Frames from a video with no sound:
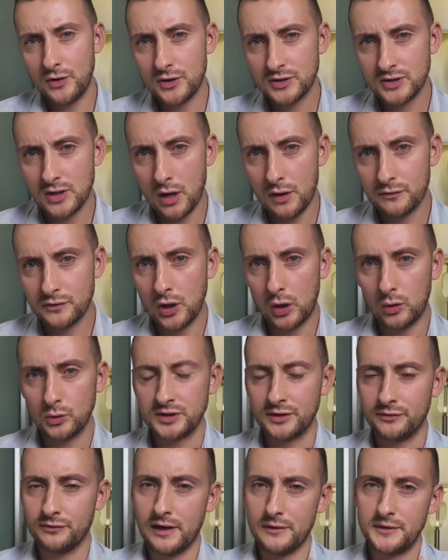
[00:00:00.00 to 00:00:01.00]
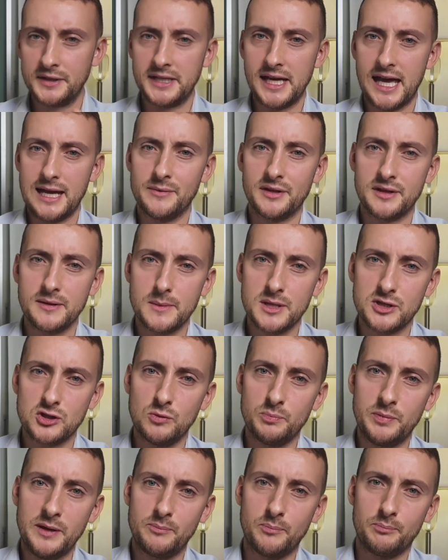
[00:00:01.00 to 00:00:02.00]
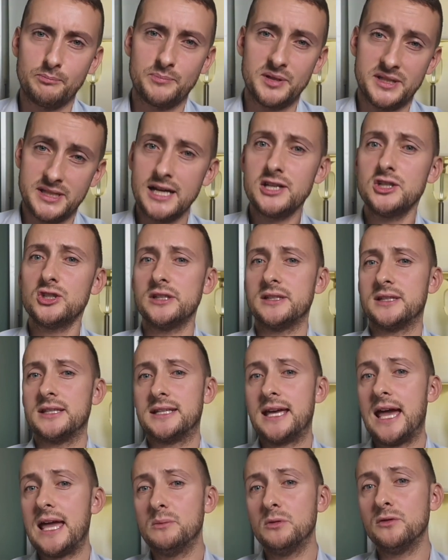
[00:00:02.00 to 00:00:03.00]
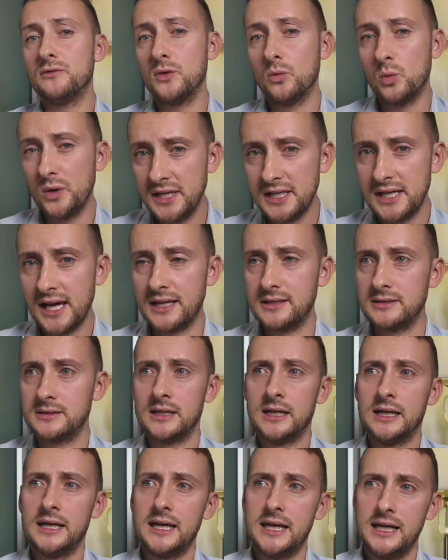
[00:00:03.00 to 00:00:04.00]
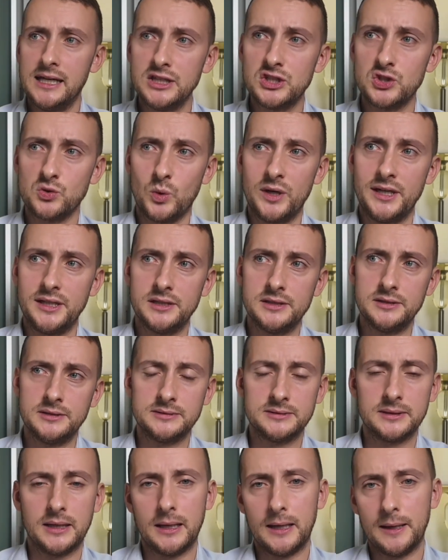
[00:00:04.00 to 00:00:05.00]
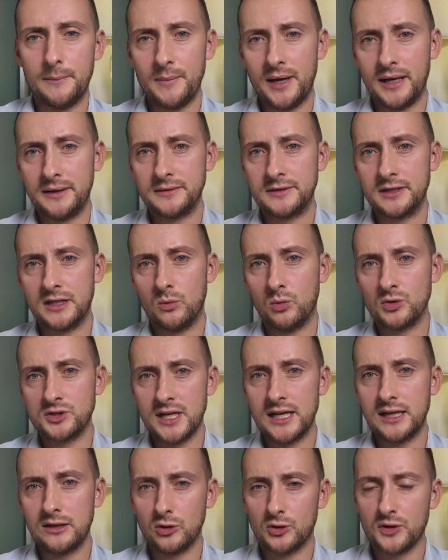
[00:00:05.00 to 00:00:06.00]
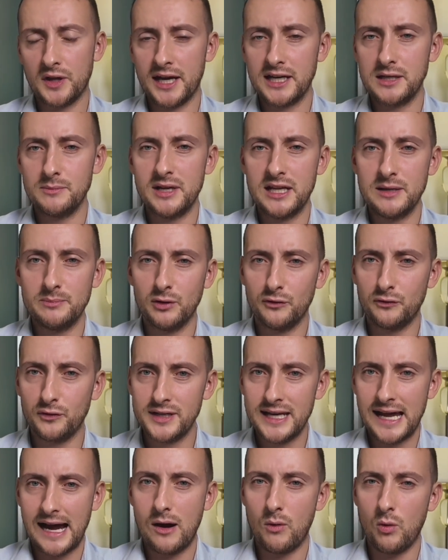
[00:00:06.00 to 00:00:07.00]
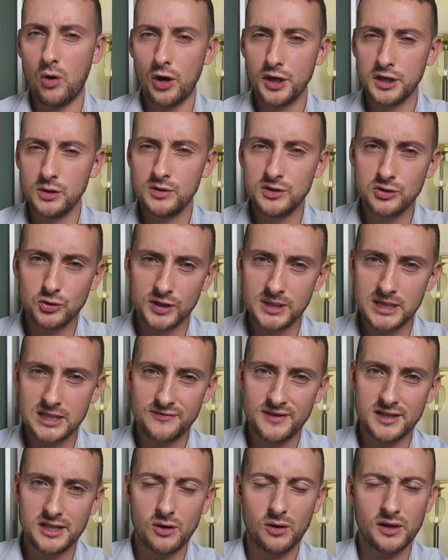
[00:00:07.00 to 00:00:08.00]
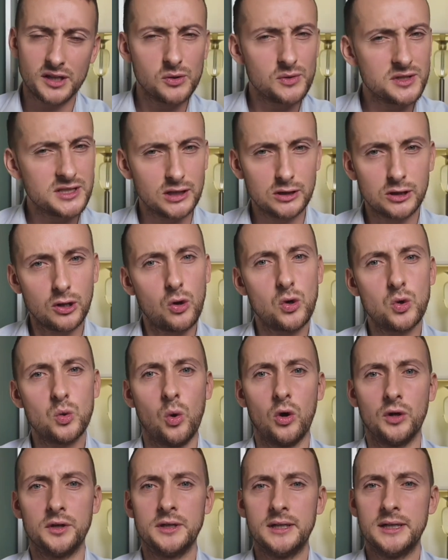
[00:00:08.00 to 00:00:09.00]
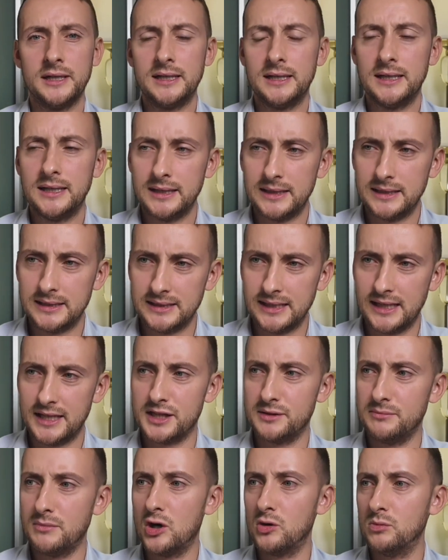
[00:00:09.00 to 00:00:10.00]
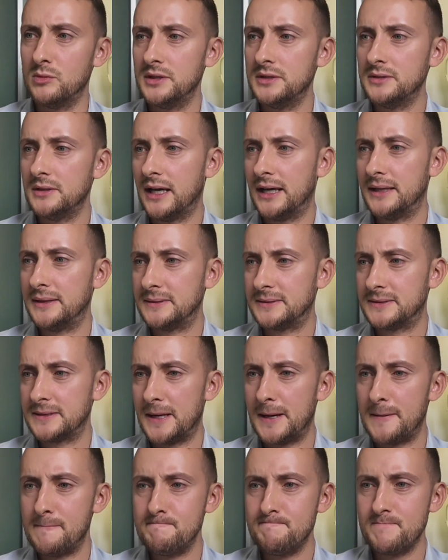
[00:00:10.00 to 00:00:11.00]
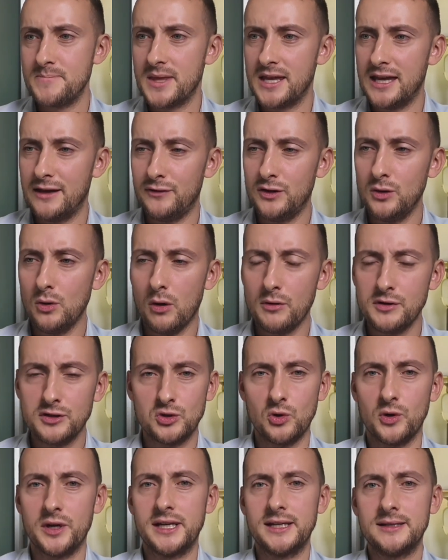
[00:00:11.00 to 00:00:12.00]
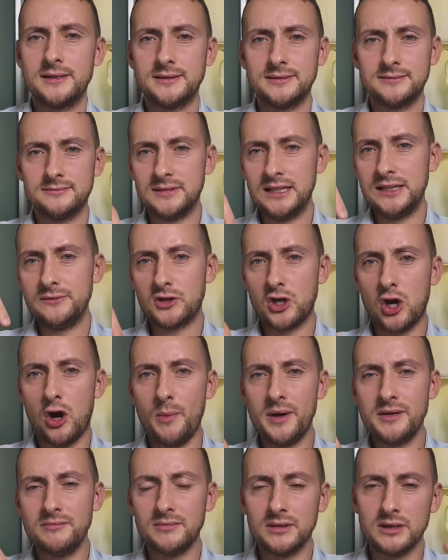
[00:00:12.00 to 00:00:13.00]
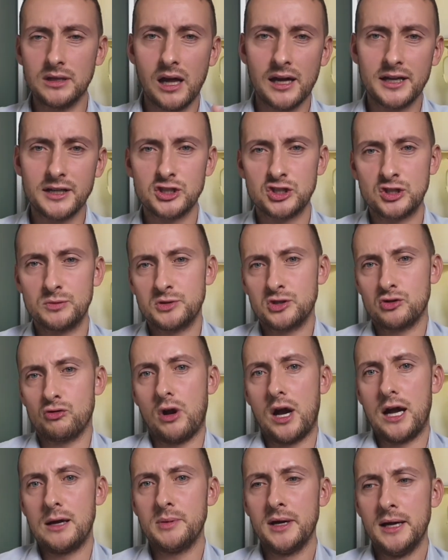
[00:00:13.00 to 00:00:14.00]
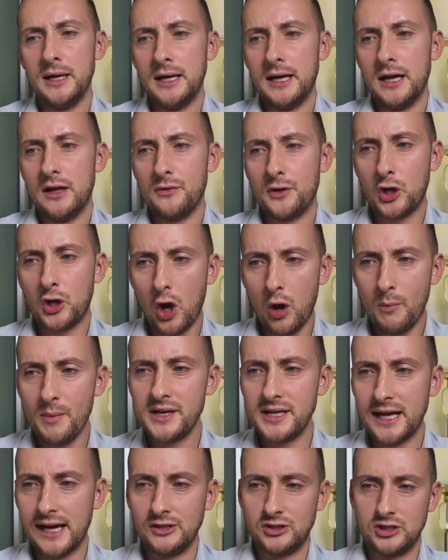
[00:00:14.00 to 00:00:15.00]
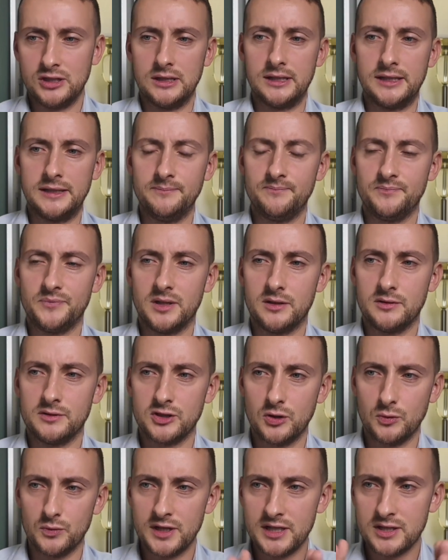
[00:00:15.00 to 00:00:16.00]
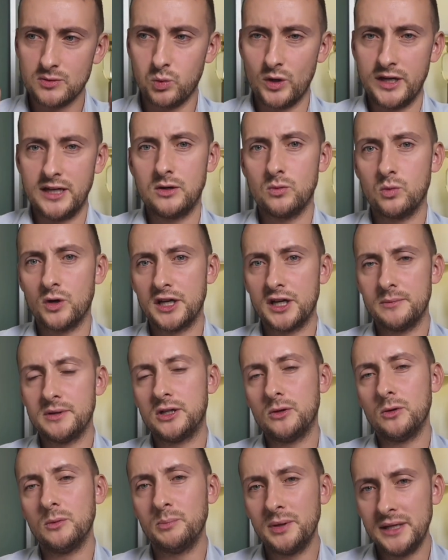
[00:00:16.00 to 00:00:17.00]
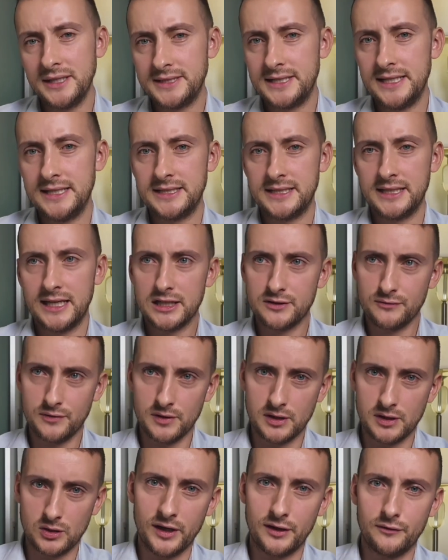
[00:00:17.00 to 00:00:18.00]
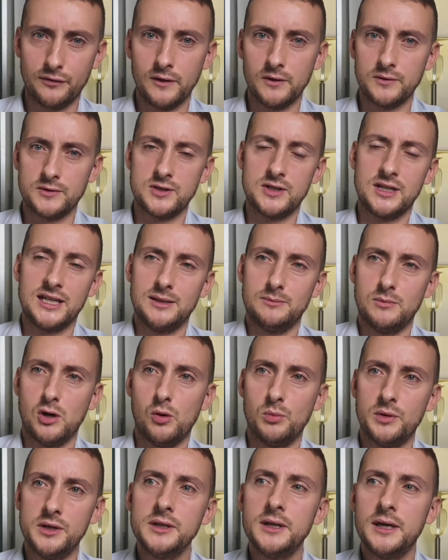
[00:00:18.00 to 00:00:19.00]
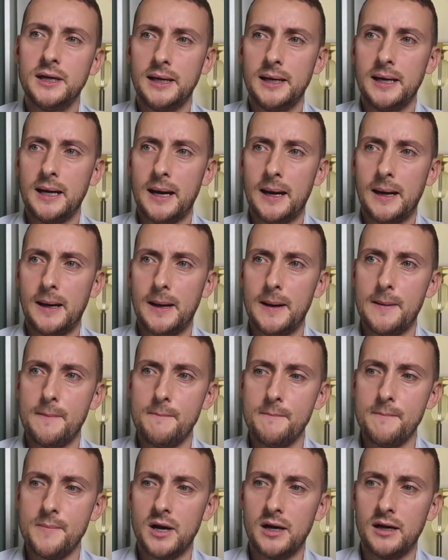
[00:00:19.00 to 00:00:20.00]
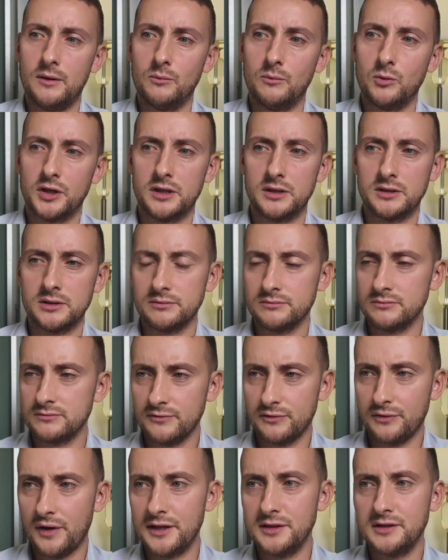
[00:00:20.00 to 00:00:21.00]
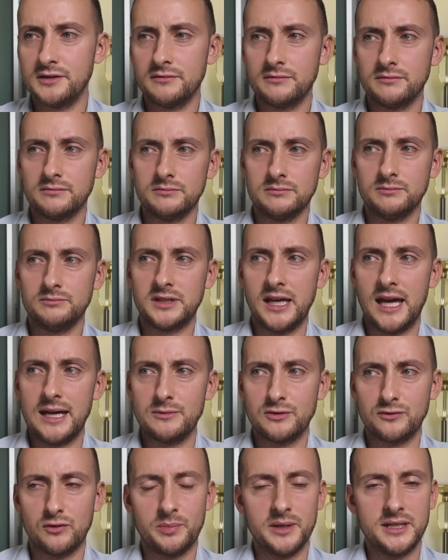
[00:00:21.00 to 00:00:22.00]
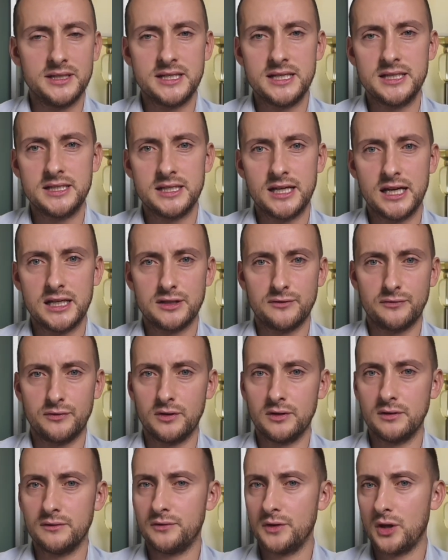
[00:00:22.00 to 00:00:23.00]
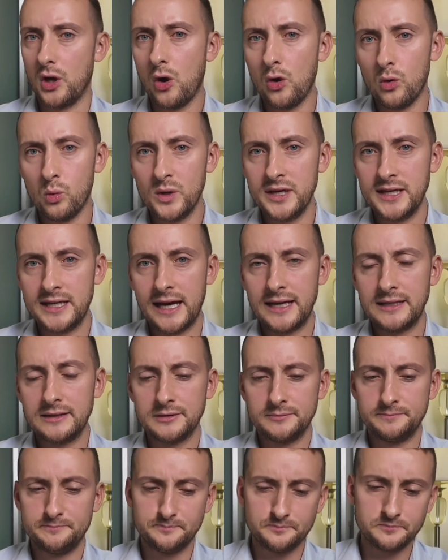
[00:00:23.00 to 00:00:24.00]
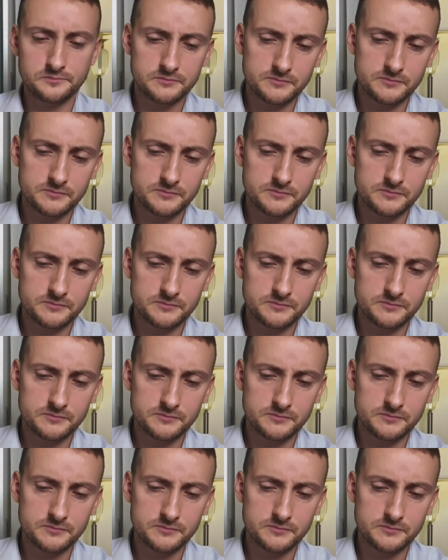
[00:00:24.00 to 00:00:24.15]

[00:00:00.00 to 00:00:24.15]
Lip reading: first half goals. I found a game, I think this could be potentially the game of the weekend in Sweden, and we'll take a look at that in a minute. But for now, are you enjoying this video? I know it's a long one at the moment, and if you are enjoying it, leave a comment, like, subscribe. The comment actually, so this week we're going to be doing BTTS for the quick filter in a moment, and we're going to find games for BTTS for the whole weekend.